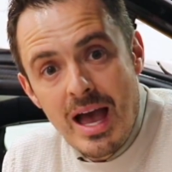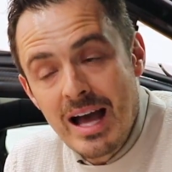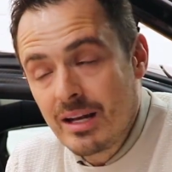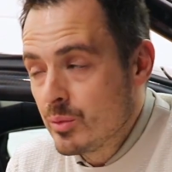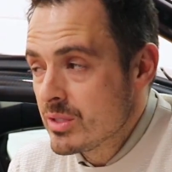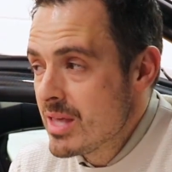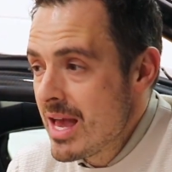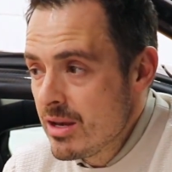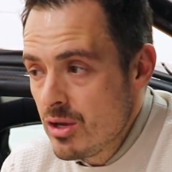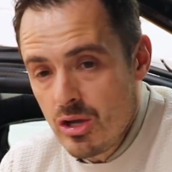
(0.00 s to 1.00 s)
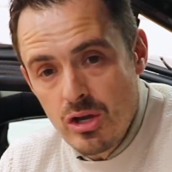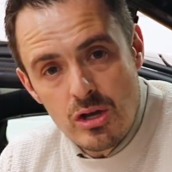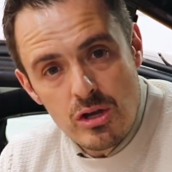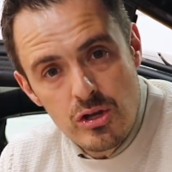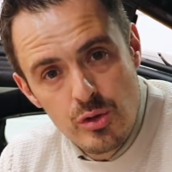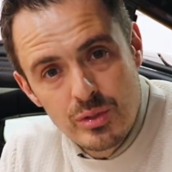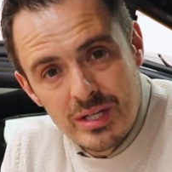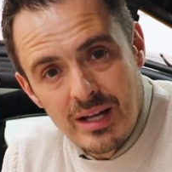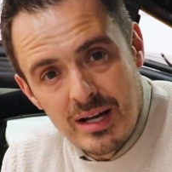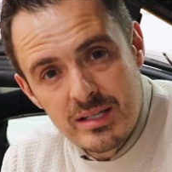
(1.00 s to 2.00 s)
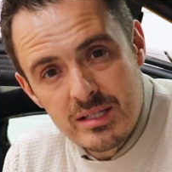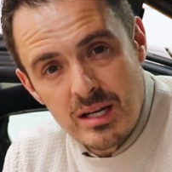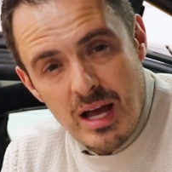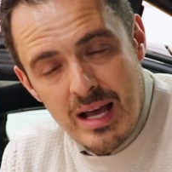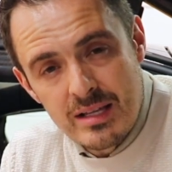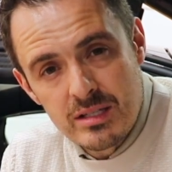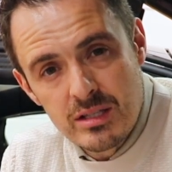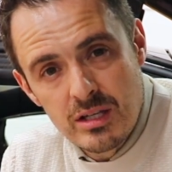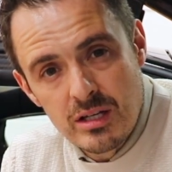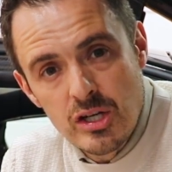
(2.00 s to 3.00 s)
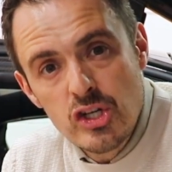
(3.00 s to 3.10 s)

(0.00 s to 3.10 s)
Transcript: and it was then utilized as the